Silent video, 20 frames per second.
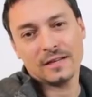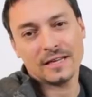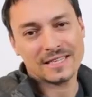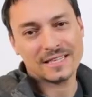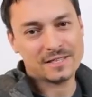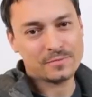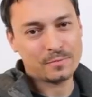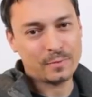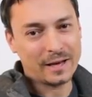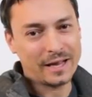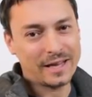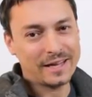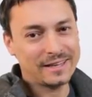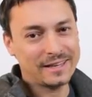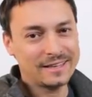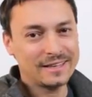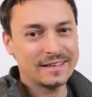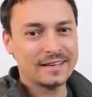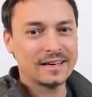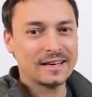
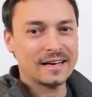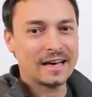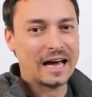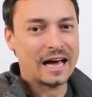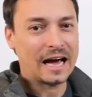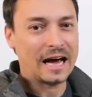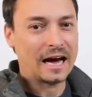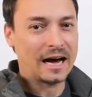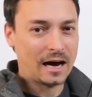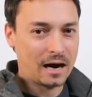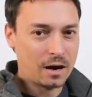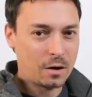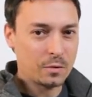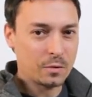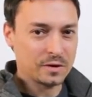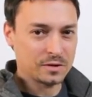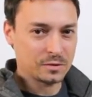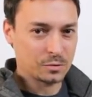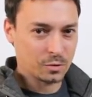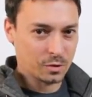explain how
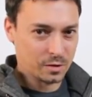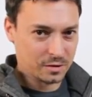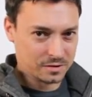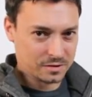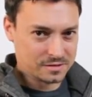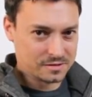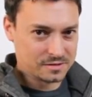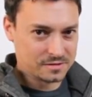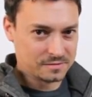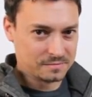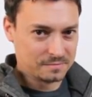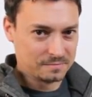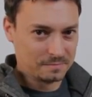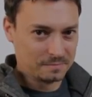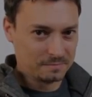it works.